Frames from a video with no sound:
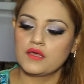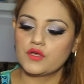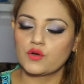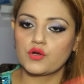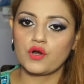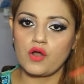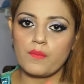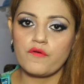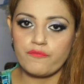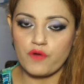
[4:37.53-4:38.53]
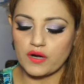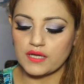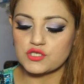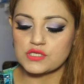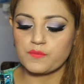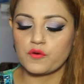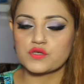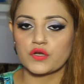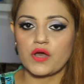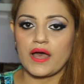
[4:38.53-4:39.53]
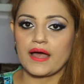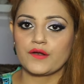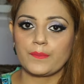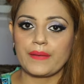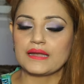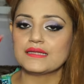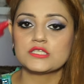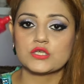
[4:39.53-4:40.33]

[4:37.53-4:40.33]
you know, glob of product just pours on your hand or palette.